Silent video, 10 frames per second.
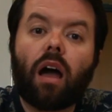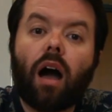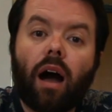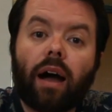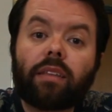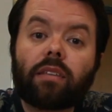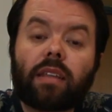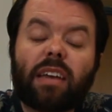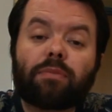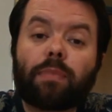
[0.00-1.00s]
Either
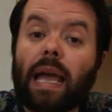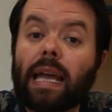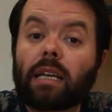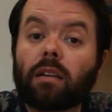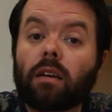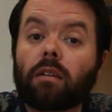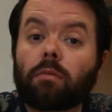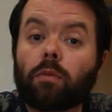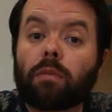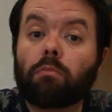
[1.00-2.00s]
they've paid
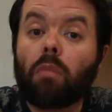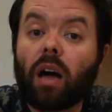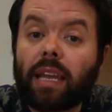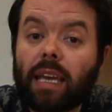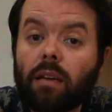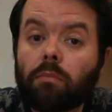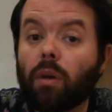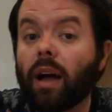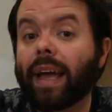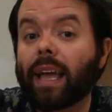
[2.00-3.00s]
with money,
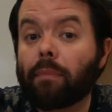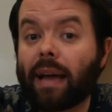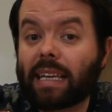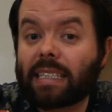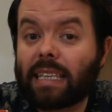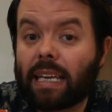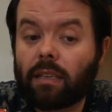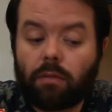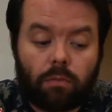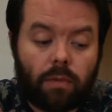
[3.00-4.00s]
buying a
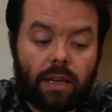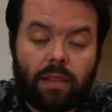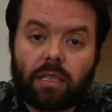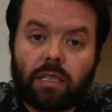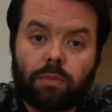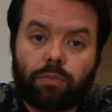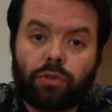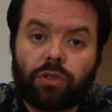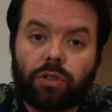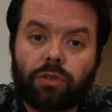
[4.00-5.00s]
magazine where this is
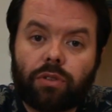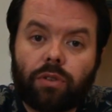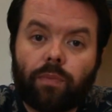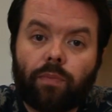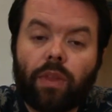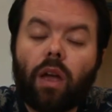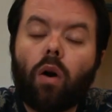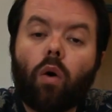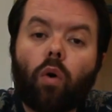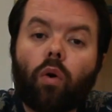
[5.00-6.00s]
produced,
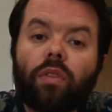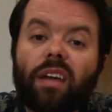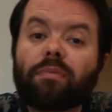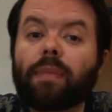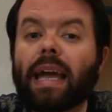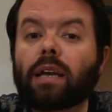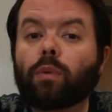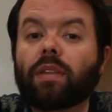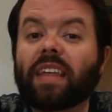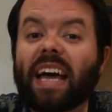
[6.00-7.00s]
or they've paid
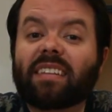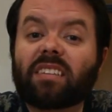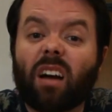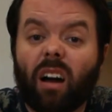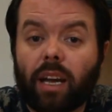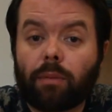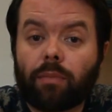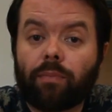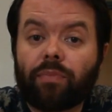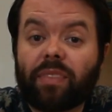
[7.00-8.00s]
with their time.
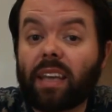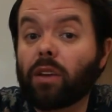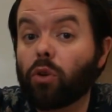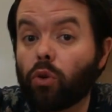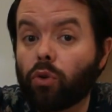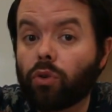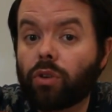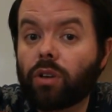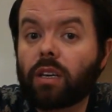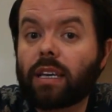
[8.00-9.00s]
They
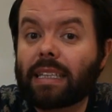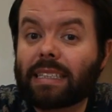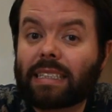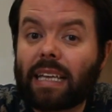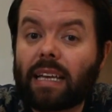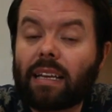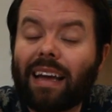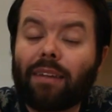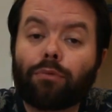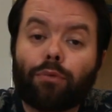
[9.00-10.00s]
could instead
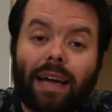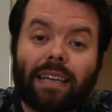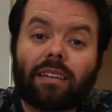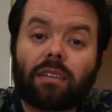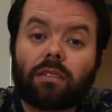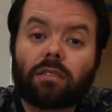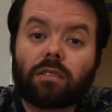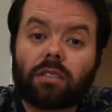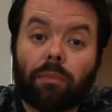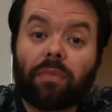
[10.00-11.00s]
have read
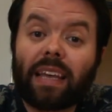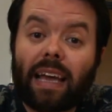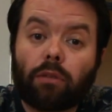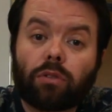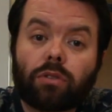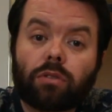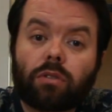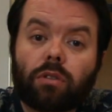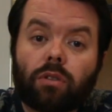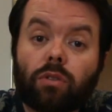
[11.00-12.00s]
something else,
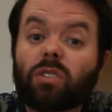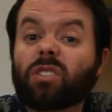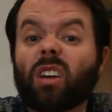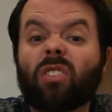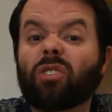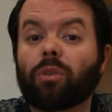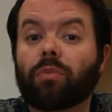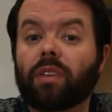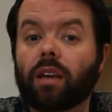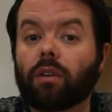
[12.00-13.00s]
or just done
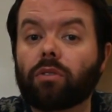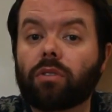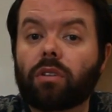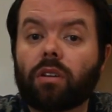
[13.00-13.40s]
something else.